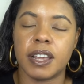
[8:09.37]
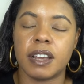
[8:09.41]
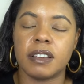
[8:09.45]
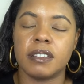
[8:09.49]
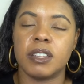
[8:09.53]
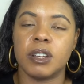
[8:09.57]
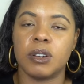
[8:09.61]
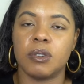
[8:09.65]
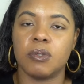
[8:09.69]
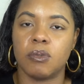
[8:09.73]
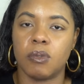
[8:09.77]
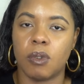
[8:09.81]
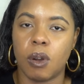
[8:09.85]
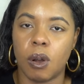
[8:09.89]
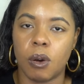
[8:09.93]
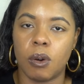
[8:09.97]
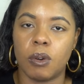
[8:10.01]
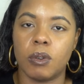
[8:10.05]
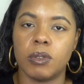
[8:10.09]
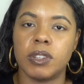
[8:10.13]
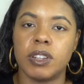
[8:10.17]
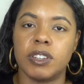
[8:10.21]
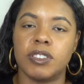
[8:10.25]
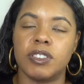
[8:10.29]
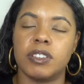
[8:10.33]
That's their
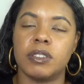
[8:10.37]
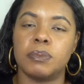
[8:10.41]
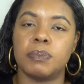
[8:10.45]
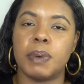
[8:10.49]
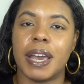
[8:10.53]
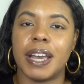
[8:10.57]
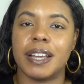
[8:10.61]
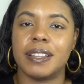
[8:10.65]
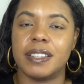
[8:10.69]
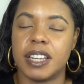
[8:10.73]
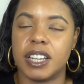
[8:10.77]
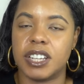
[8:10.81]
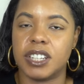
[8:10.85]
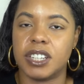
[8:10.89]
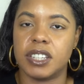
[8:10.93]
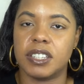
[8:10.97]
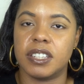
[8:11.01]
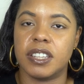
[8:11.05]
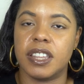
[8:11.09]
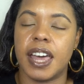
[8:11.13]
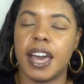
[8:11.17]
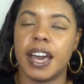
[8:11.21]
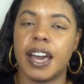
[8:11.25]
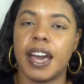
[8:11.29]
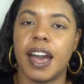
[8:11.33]
role to just pay attention
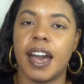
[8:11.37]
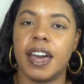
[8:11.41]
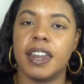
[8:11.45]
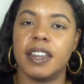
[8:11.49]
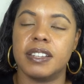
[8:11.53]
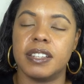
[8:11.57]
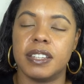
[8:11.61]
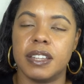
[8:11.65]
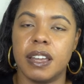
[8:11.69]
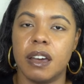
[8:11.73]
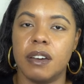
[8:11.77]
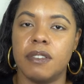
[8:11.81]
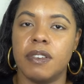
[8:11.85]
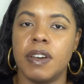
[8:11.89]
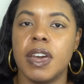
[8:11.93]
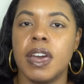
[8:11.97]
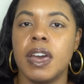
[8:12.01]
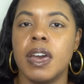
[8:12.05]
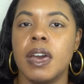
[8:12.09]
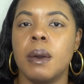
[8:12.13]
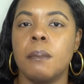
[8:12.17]
to that kind of stuff.